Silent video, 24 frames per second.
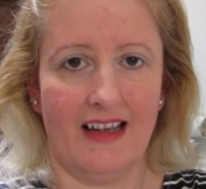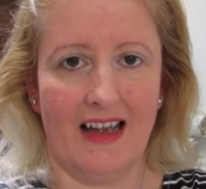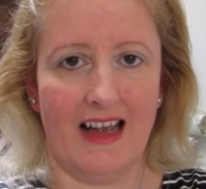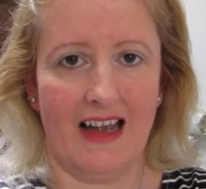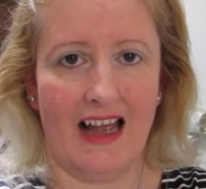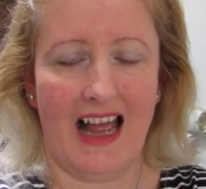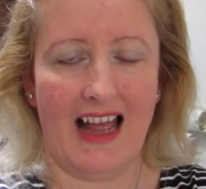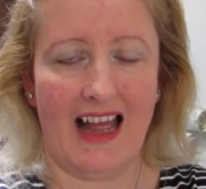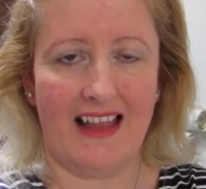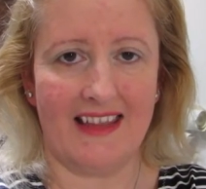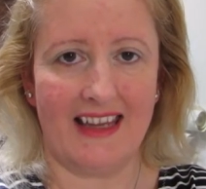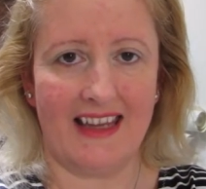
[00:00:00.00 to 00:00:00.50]

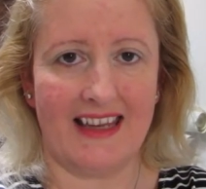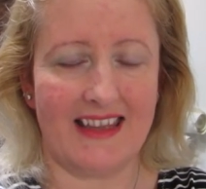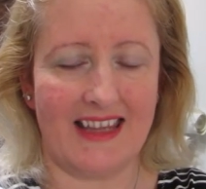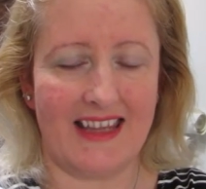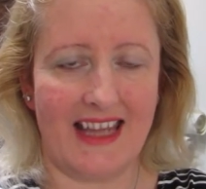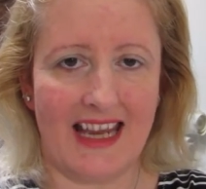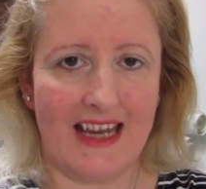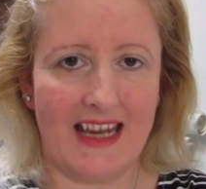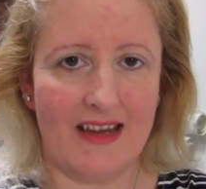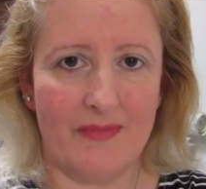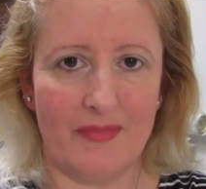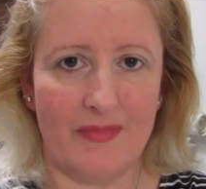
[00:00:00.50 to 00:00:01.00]
Are they
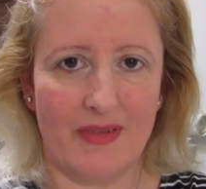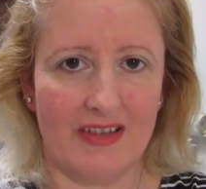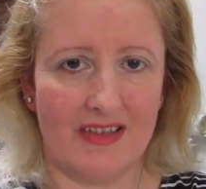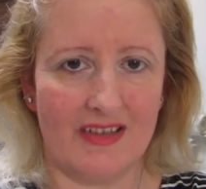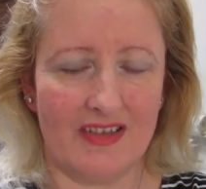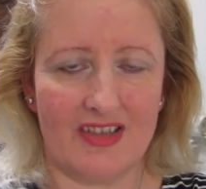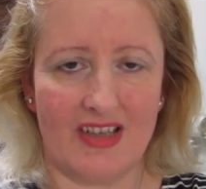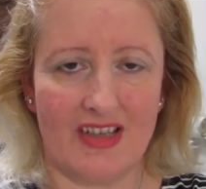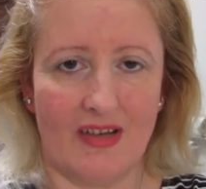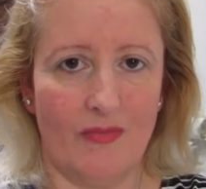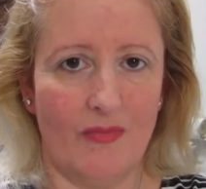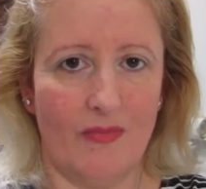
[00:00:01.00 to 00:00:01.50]
there, but
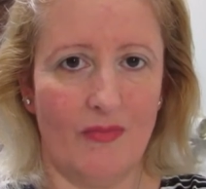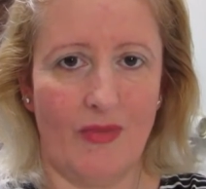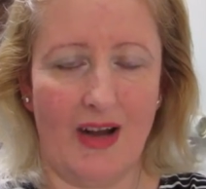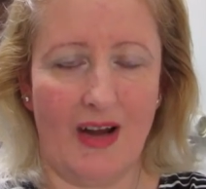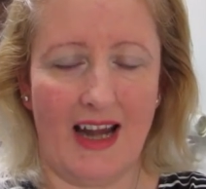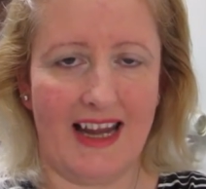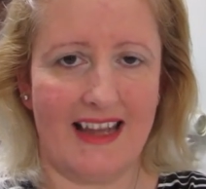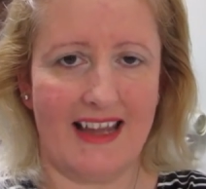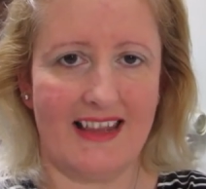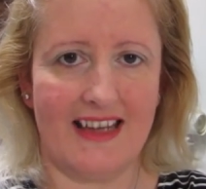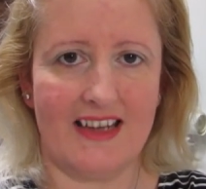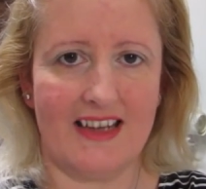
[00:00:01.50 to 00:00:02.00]

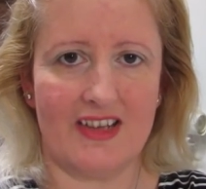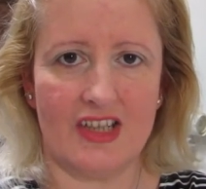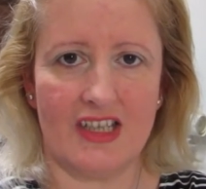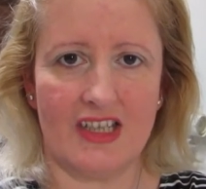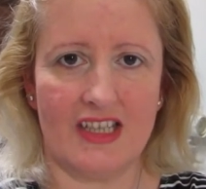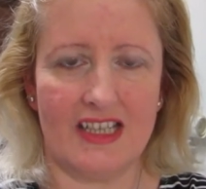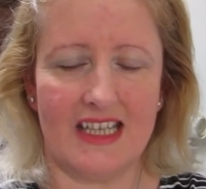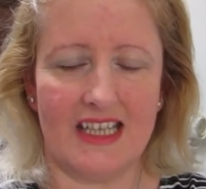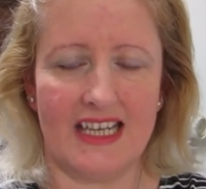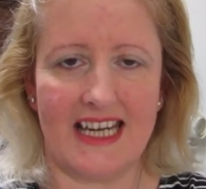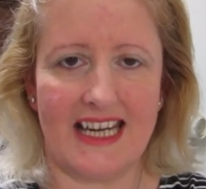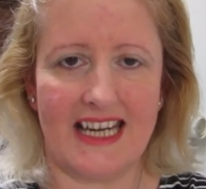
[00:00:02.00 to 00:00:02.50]
somewhere they're
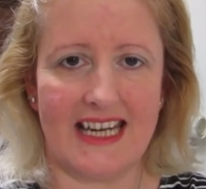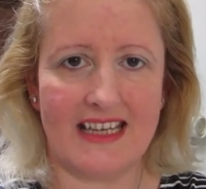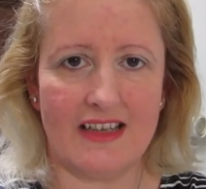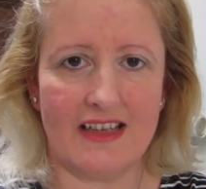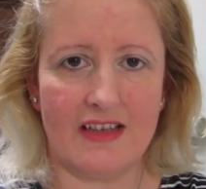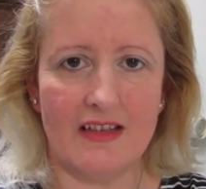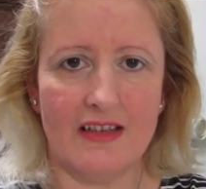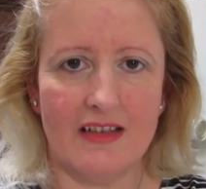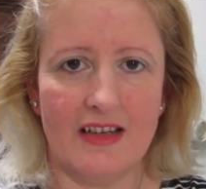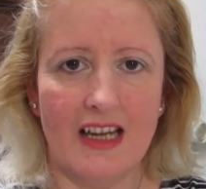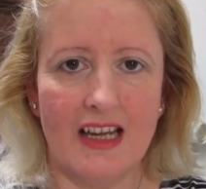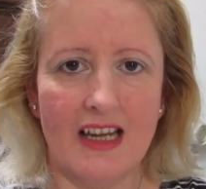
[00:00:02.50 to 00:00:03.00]
just
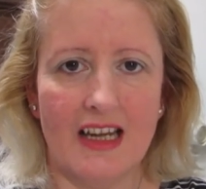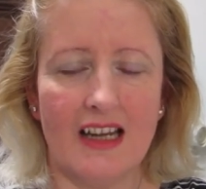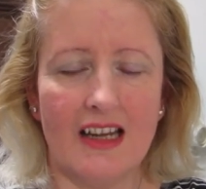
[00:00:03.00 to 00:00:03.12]
hidden?